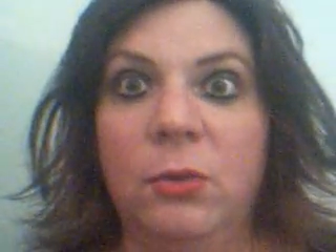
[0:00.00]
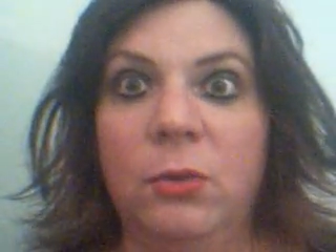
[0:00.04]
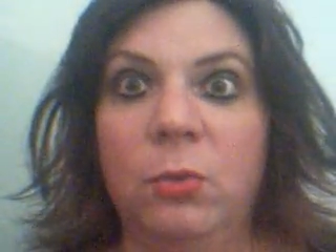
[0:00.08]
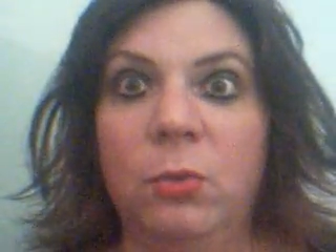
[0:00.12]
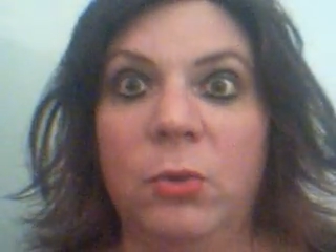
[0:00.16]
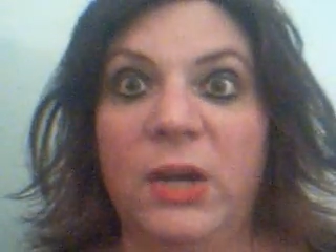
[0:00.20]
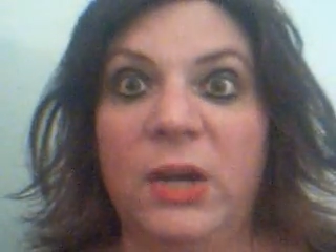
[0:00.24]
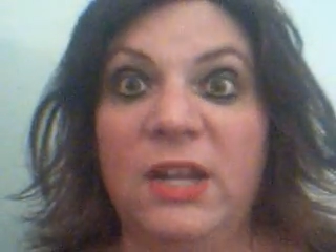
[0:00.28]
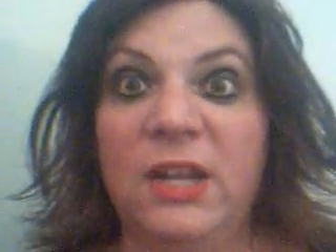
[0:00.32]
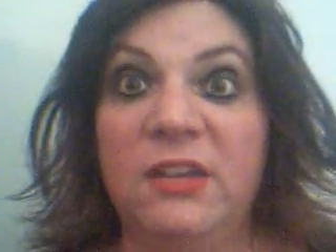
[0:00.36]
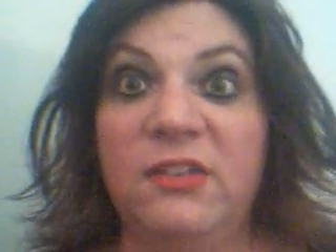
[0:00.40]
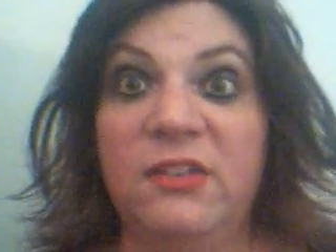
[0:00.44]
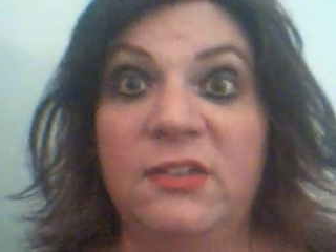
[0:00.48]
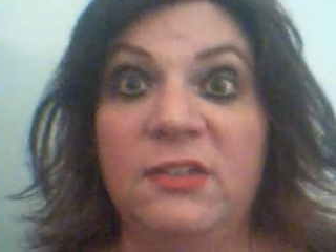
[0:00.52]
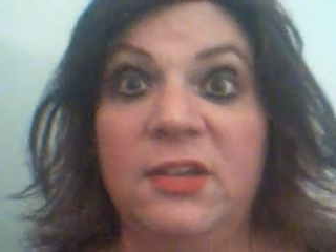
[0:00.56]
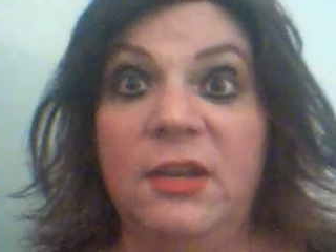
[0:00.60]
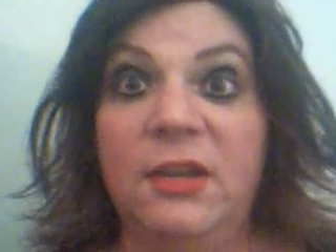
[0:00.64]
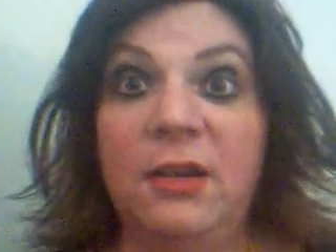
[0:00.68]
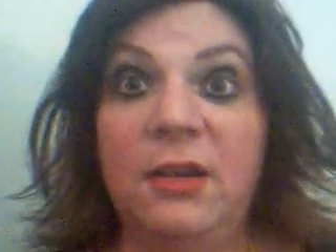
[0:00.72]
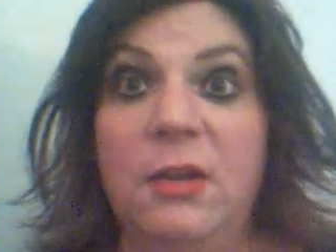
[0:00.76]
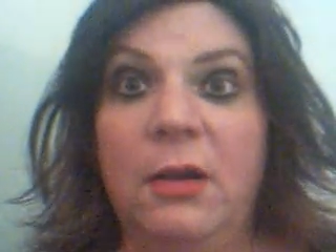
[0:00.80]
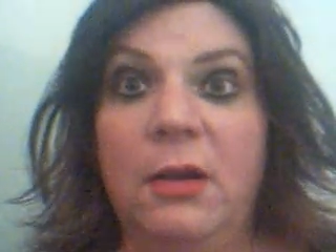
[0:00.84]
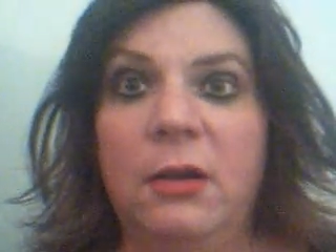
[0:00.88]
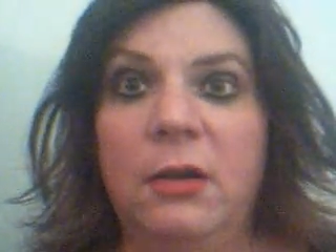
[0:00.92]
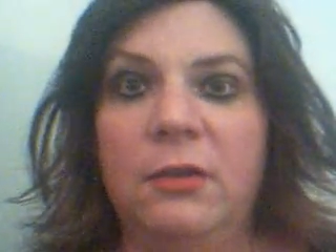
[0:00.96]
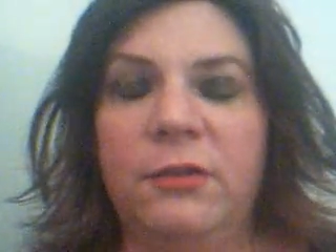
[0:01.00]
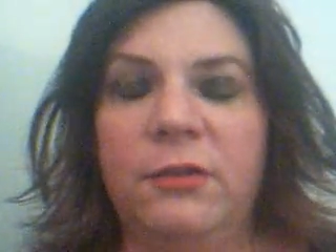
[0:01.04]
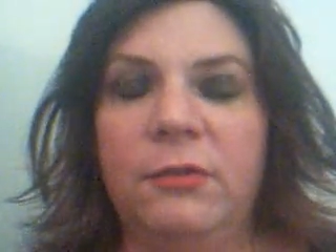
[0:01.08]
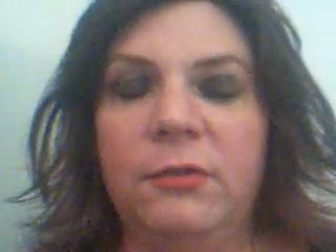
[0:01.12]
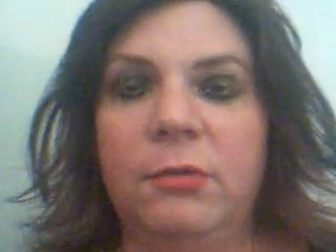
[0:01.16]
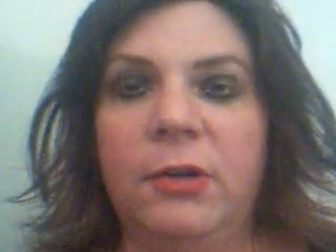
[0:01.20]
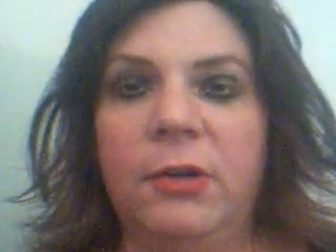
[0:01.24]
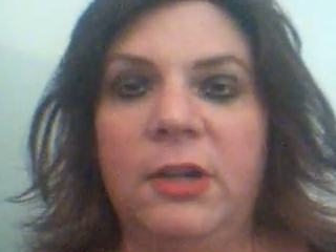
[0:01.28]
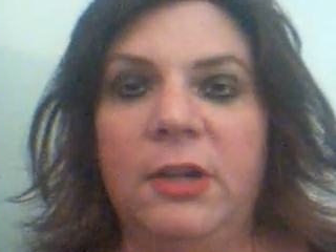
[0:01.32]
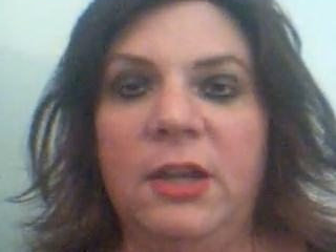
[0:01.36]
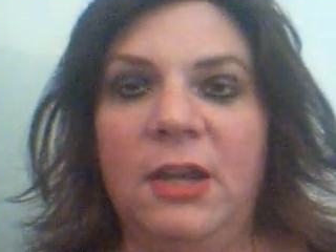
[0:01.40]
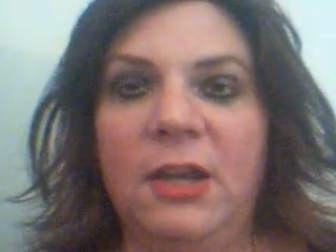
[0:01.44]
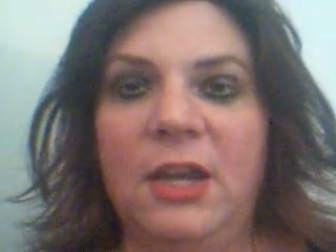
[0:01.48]
Wednesday, August
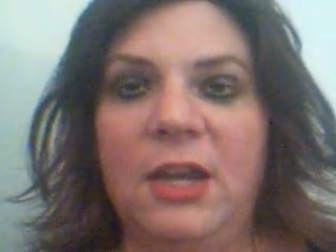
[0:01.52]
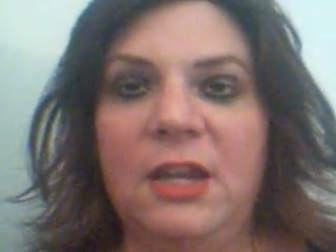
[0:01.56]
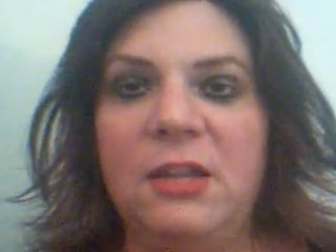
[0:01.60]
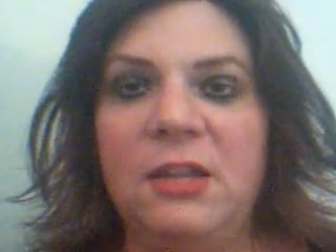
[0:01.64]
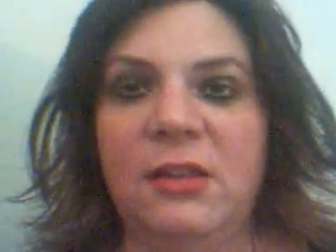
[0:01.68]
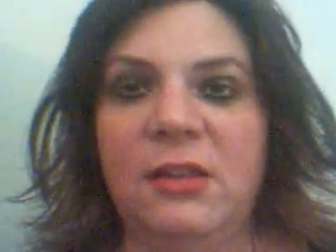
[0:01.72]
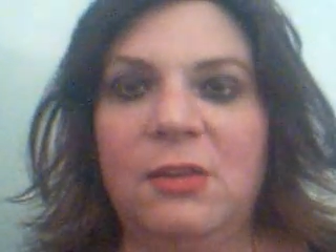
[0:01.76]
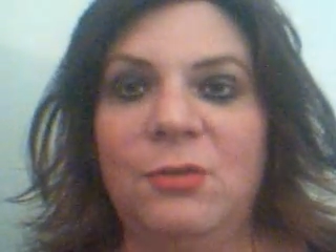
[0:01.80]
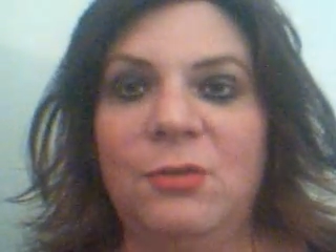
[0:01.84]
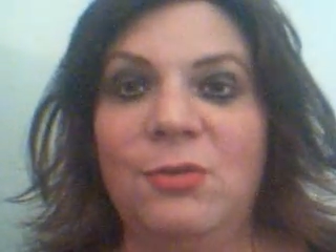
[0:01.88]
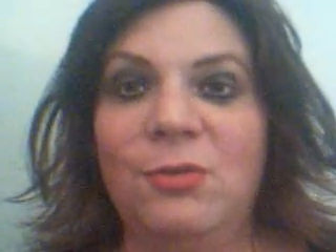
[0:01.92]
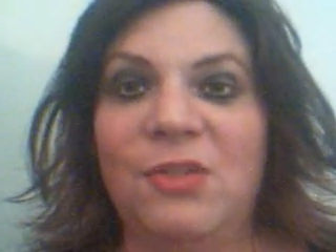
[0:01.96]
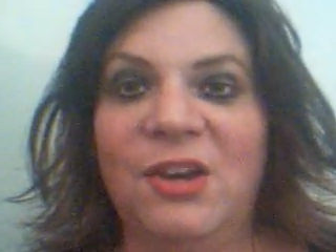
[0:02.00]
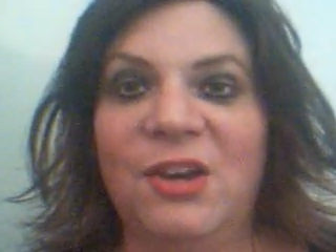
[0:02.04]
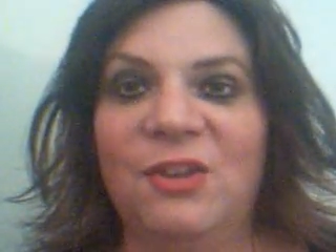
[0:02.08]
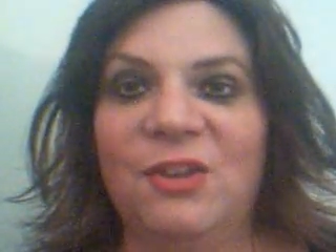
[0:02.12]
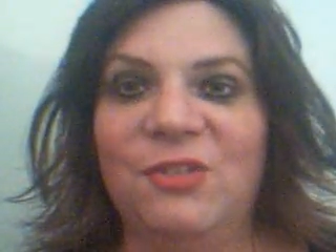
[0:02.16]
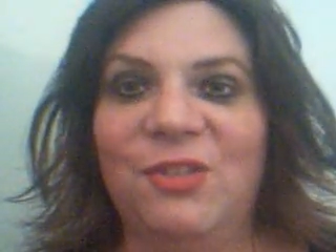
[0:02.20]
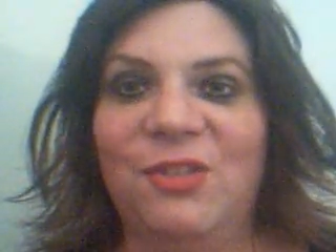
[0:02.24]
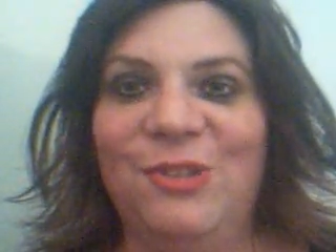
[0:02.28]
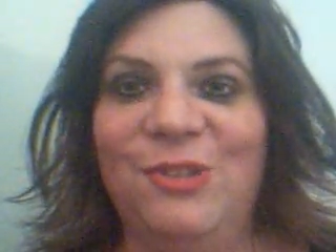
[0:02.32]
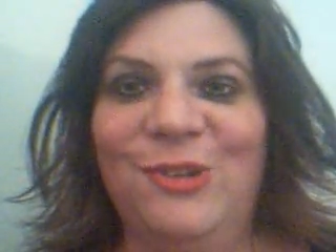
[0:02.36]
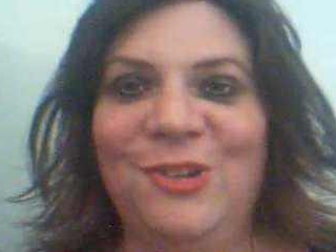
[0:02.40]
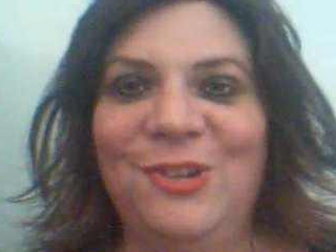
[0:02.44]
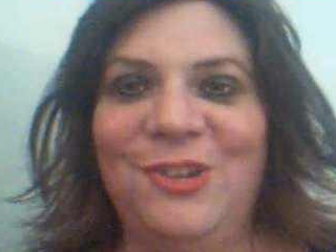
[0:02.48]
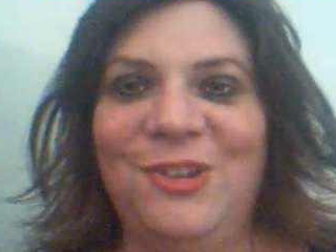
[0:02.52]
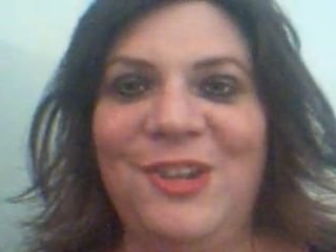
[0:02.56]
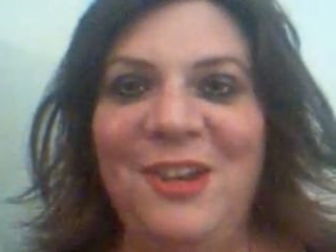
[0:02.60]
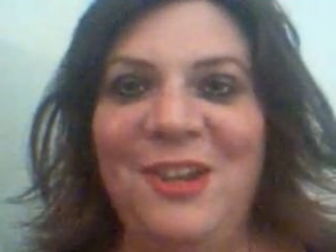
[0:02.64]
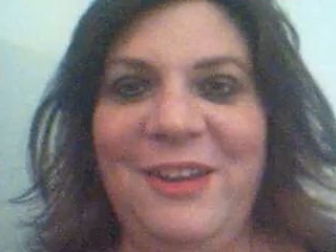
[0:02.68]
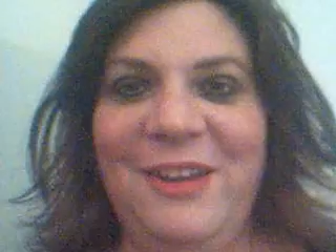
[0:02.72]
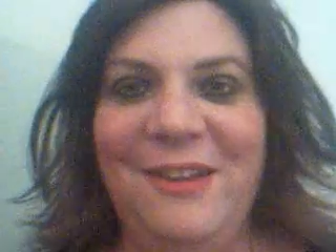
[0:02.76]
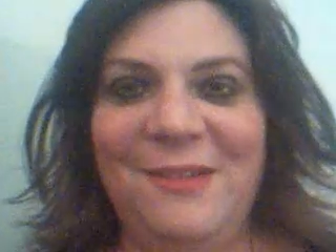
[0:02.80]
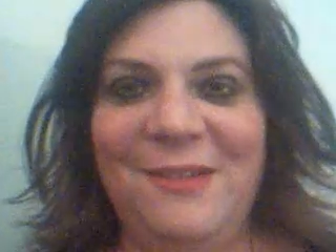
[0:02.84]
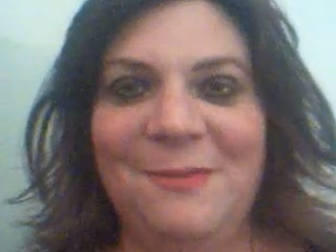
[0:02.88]
twenty-eighth, two thousand thirteen.